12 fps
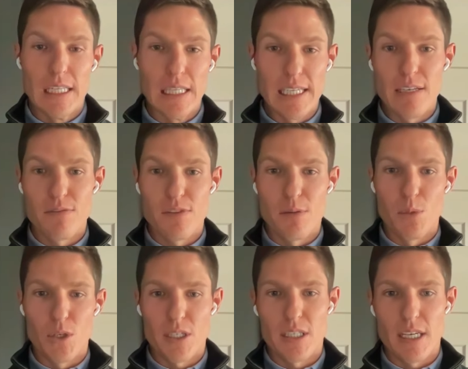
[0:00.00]
leave the
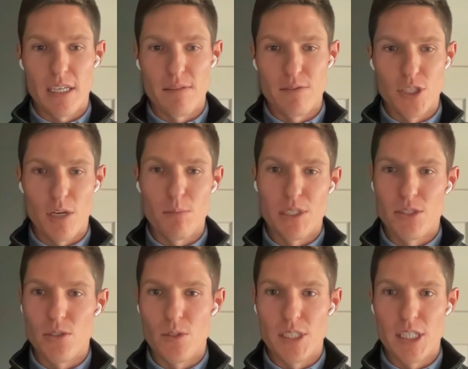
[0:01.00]
book and kind of jump
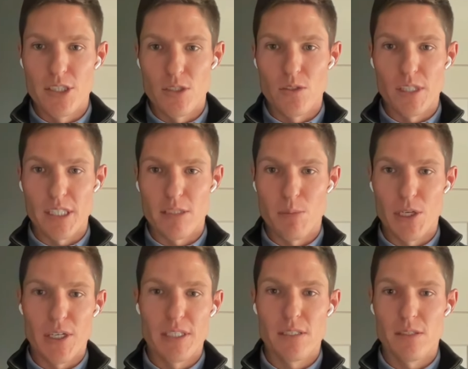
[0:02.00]
into a digital
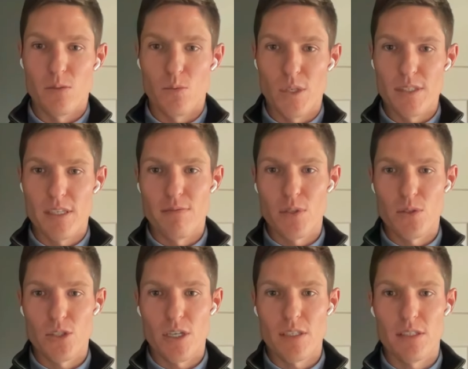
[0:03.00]
experience with
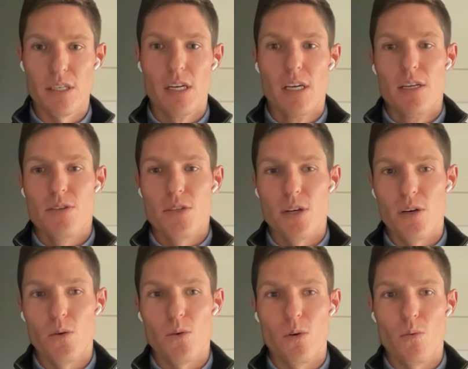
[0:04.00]
InfoTrust.
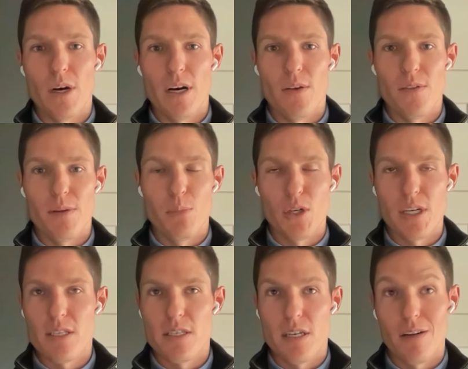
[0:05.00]
So while the book
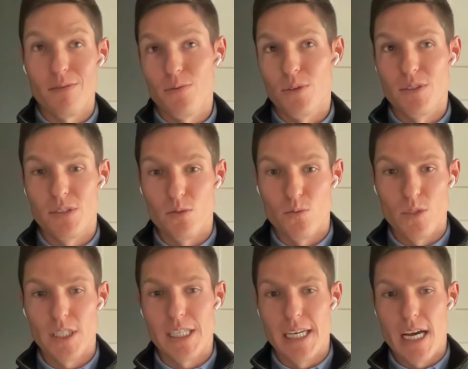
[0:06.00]
itself was
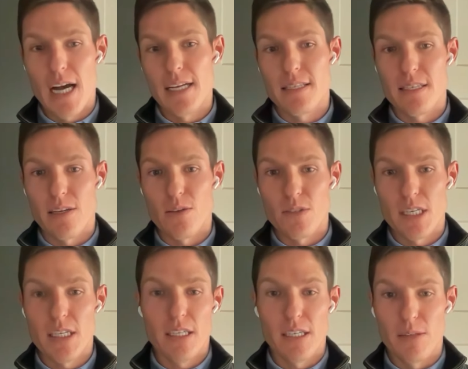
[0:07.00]
really not
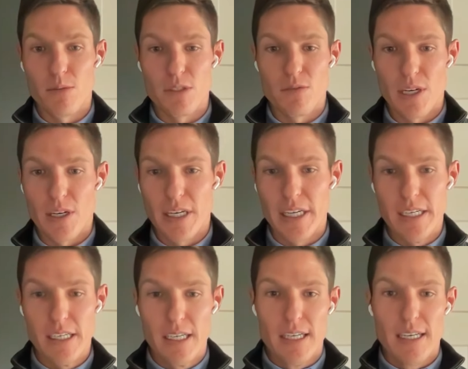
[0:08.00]
salesy, it was
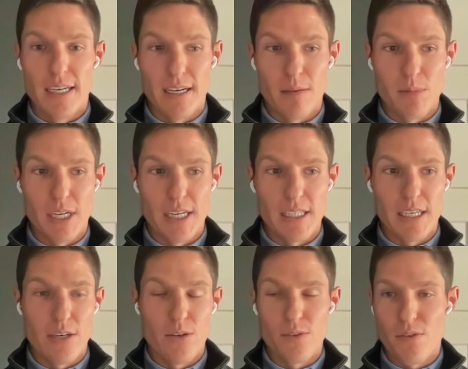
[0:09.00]
very like,
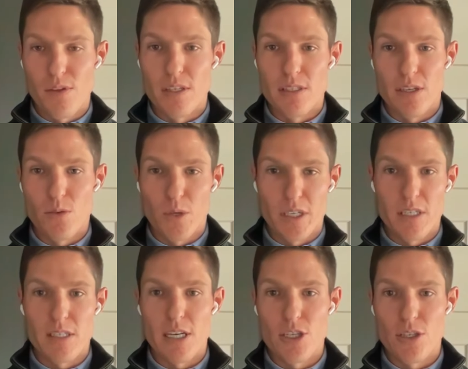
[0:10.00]
here are the things that your
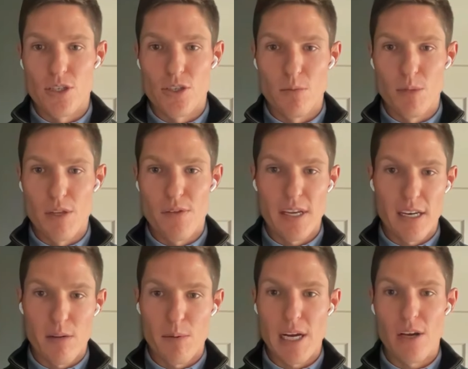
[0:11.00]
organization should be thinking
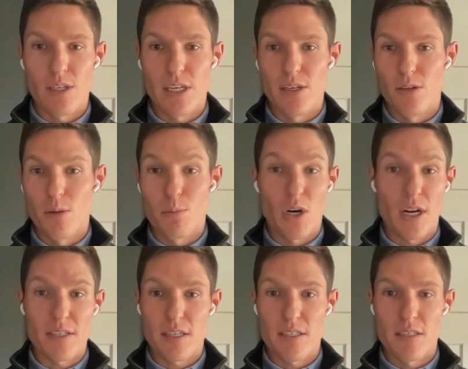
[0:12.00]
about. Here are
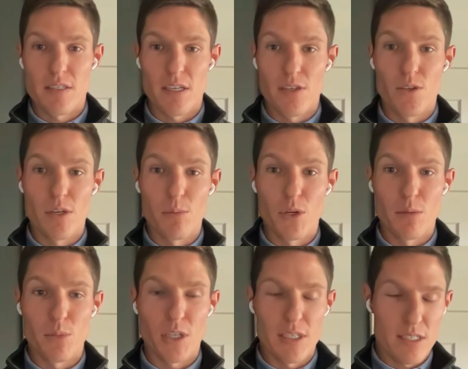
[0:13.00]
processes that you can put in
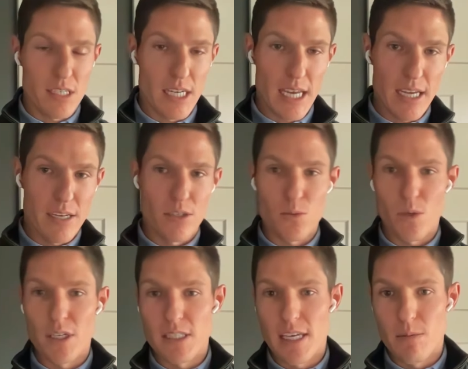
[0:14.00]
place today. Here's
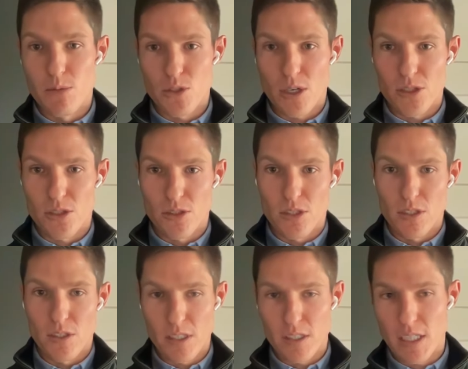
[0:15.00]
what a team structure should
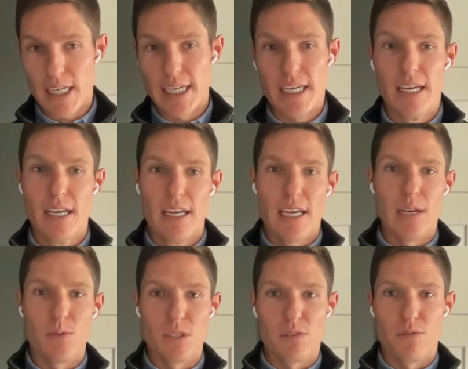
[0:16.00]
look like. It
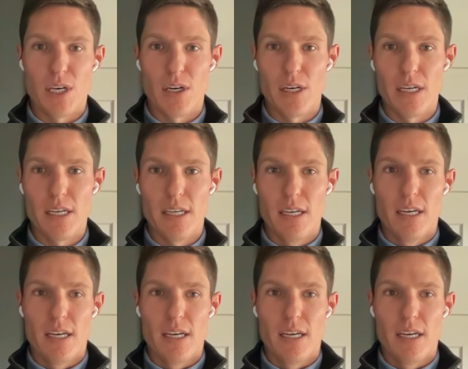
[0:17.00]
was very